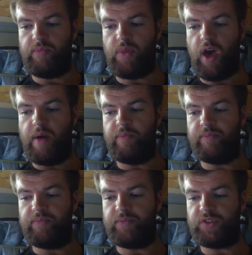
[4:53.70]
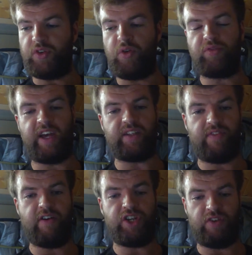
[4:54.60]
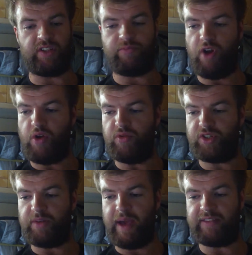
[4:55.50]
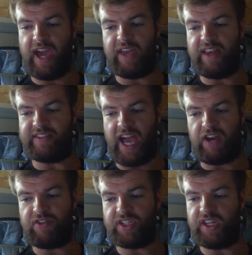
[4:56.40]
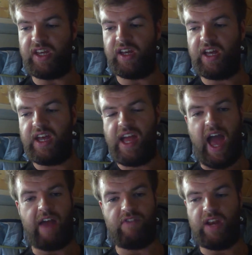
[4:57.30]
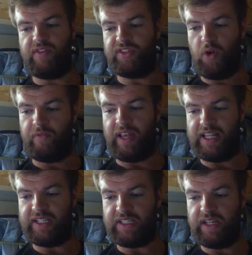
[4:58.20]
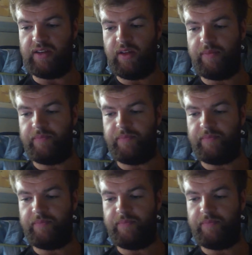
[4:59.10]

So Google takes a very strict approach to maintaining its accuracy and relevance of the listing.